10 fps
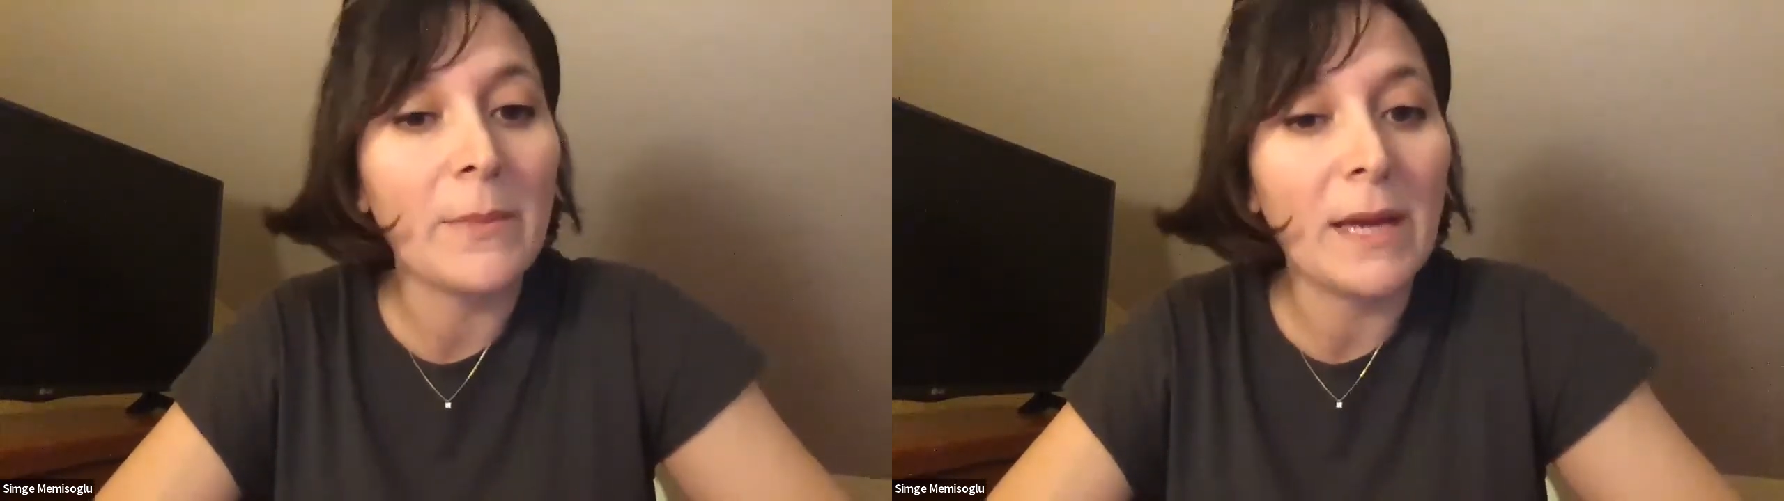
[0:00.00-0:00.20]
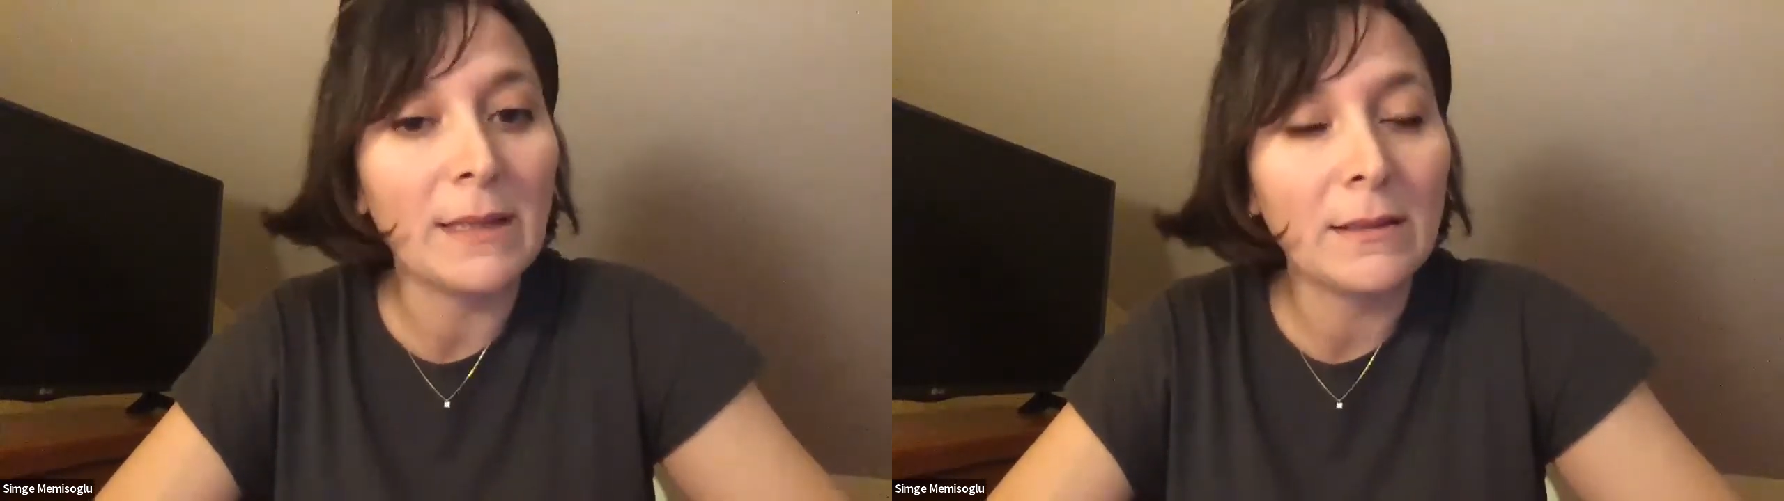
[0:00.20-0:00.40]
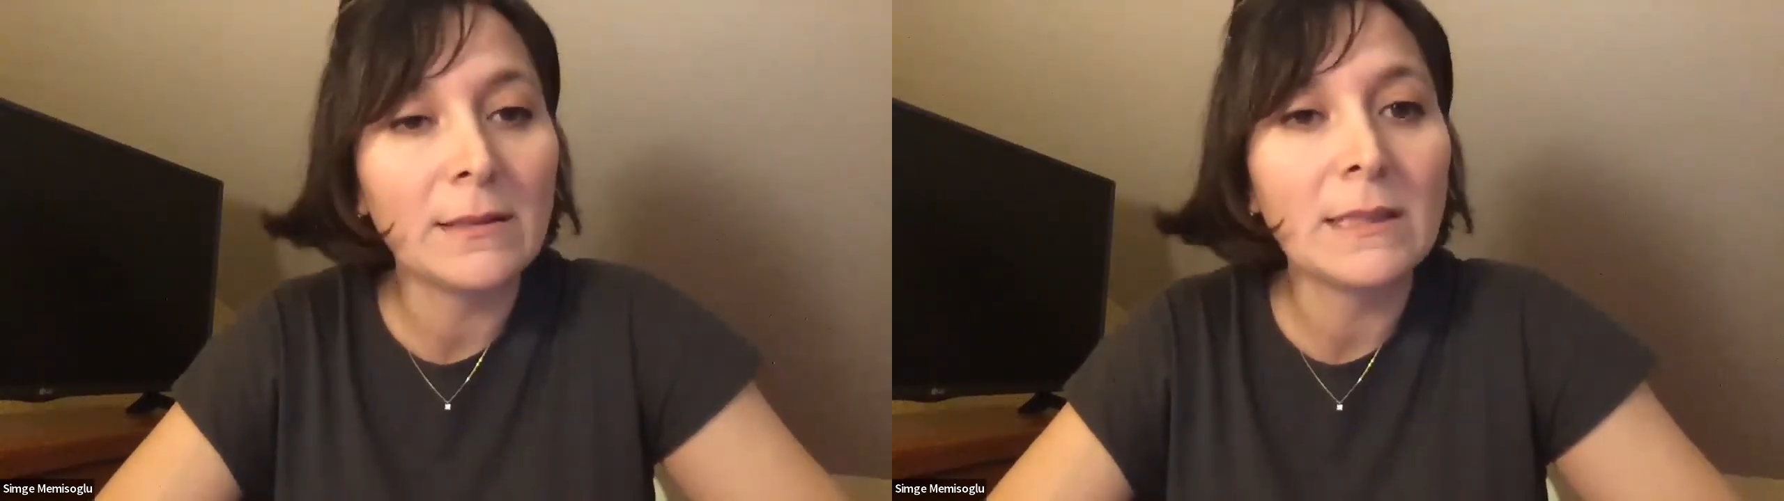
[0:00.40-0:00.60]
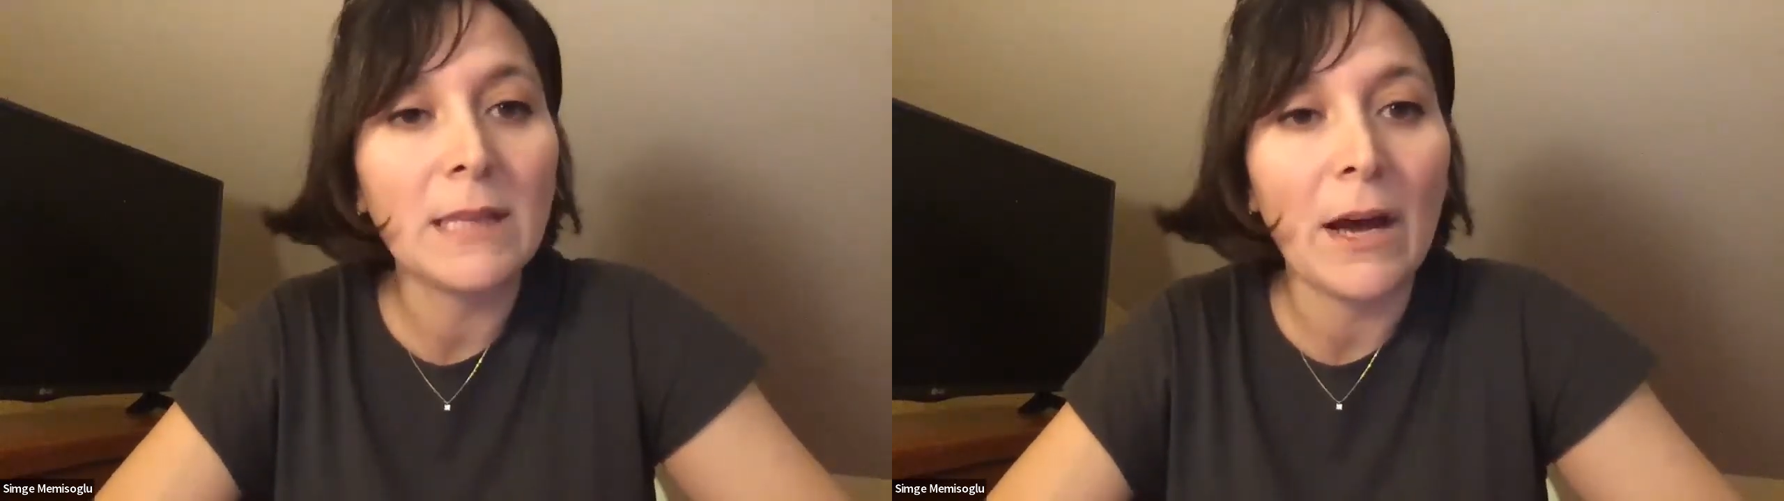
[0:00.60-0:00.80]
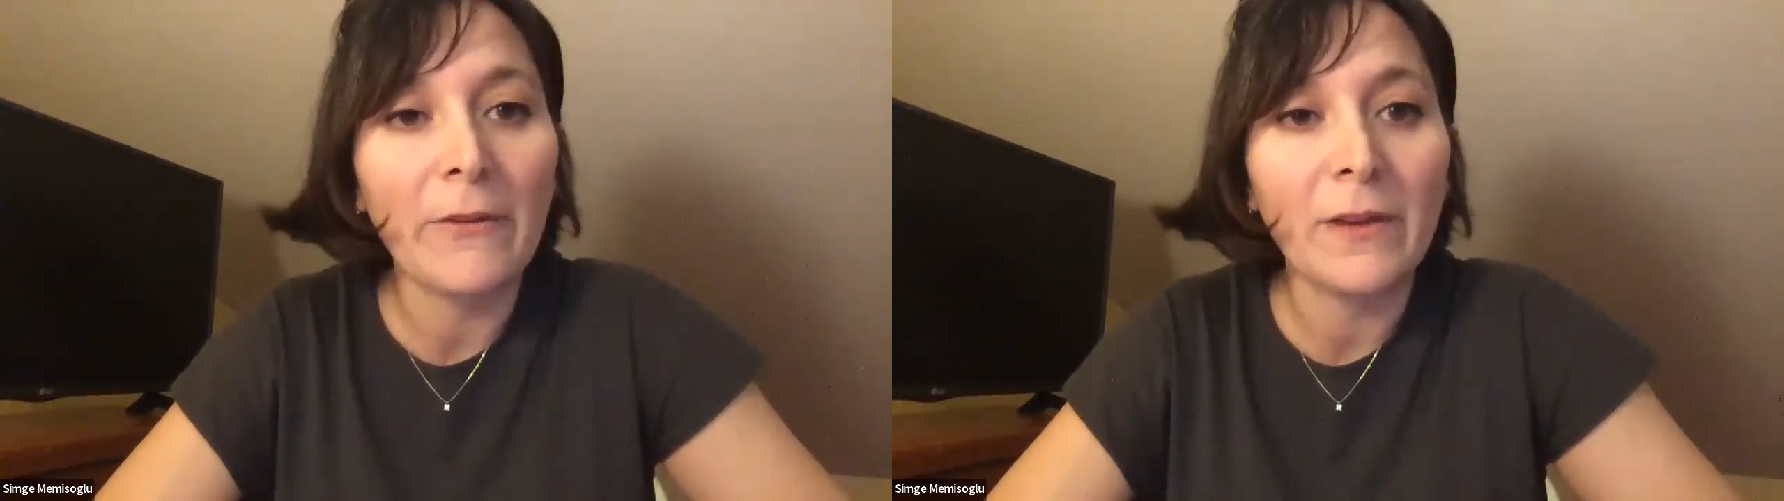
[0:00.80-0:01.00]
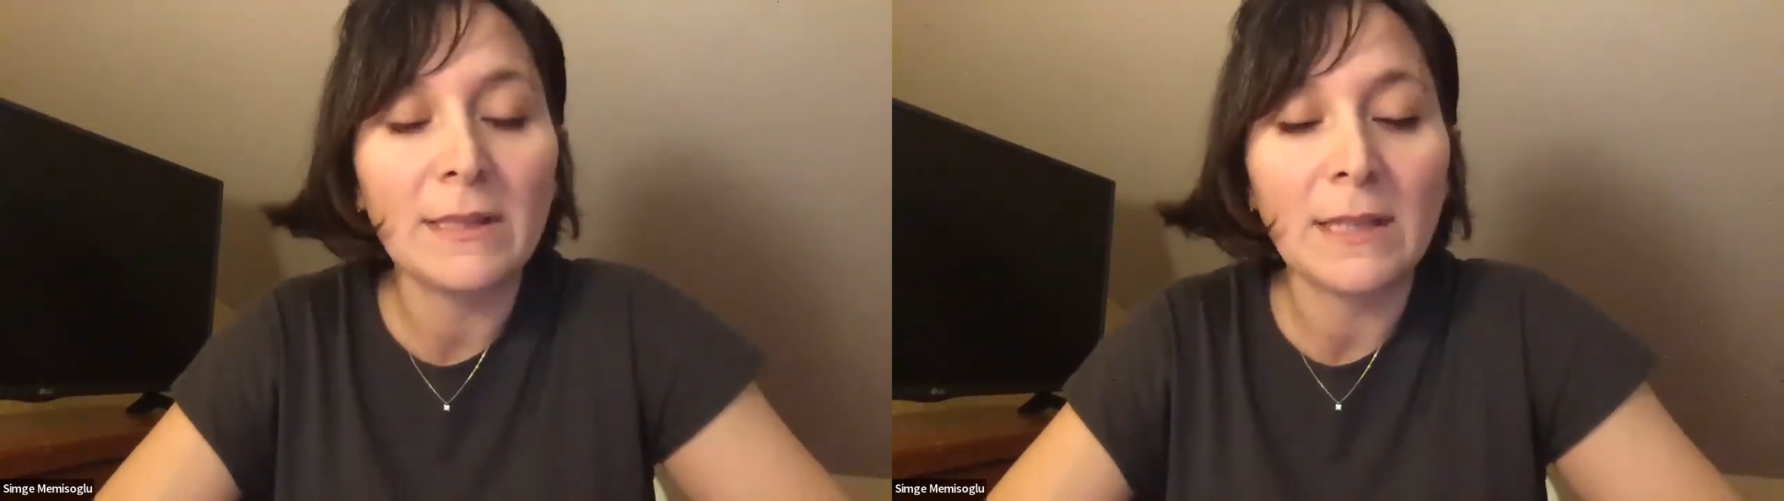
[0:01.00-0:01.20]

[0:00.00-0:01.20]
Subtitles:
medical staff is